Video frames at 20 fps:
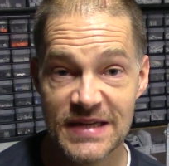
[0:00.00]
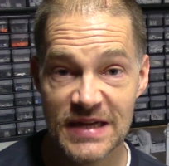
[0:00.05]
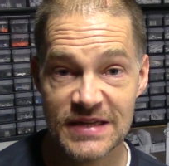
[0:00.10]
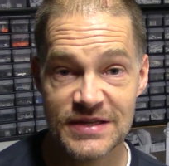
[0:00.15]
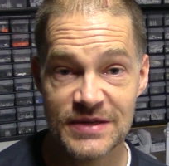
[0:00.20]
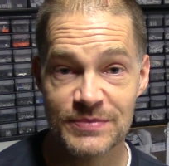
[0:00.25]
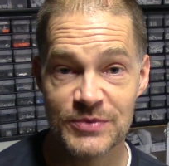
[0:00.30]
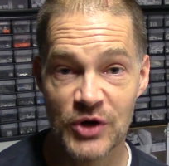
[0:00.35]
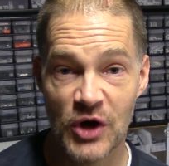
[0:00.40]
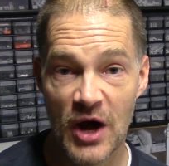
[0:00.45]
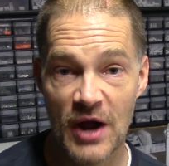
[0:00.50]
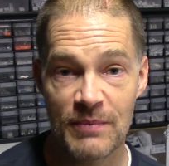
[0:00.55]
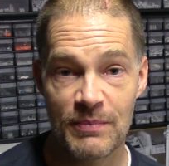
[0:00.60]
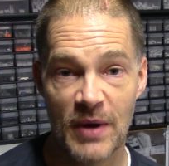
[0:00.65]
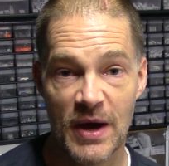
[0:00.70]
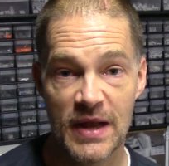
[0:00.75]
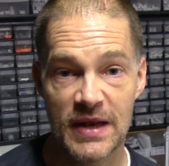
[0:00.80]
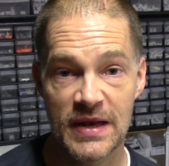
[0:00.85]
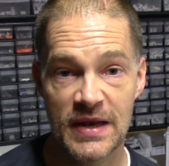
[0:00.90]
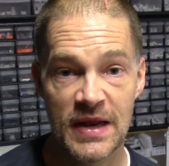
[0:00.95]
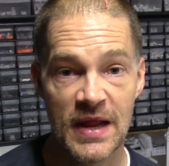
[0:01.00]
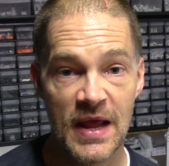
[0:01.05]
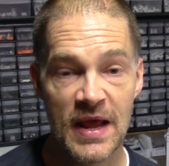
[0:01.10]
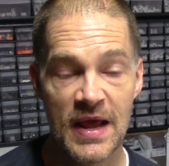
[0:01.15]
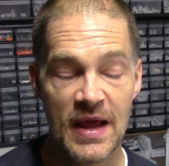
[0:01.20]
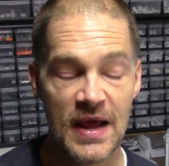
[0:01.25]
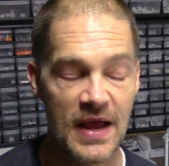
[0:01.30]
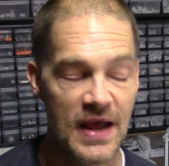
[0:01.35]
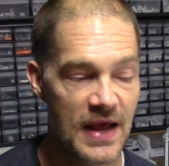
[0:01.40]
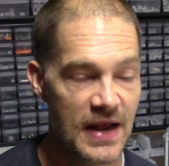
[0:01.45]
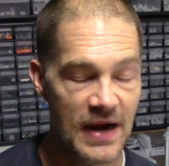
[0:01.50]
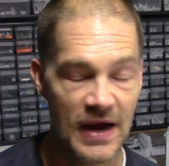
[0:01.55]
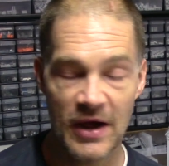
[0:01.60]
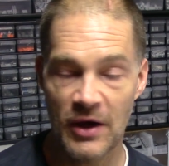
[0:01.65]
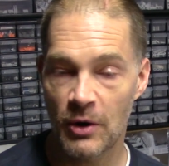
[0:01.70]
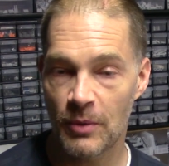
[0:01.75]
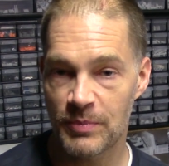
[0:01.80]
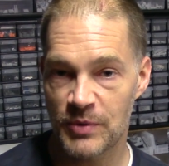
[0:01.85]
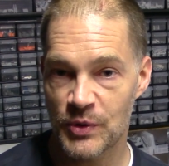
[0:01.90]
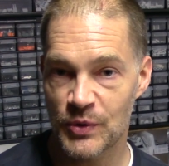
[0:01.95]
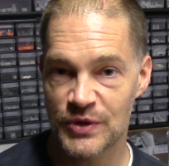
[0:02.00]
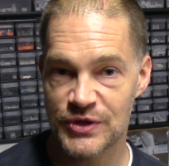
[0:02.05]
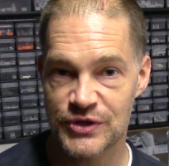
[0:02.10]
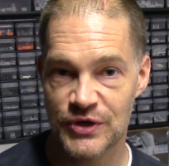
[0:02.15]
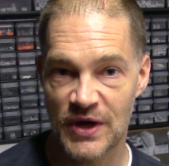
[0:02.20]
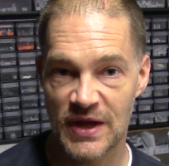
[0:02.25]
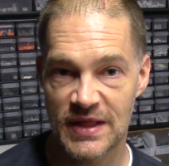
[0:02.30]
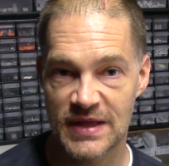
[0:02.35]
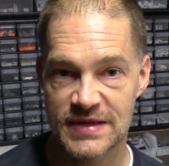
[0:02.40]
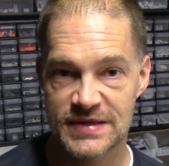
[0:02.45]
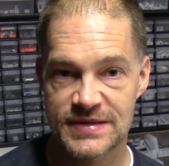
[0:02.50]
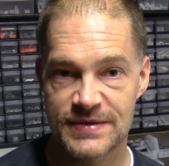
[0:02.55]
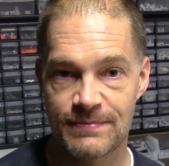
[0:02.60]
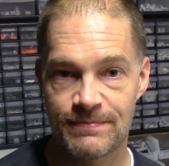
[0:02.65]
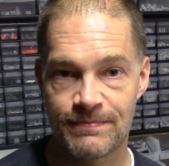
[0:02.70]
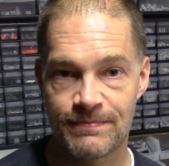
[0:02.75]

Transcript: that subscribe button, and I hope you enjoy this.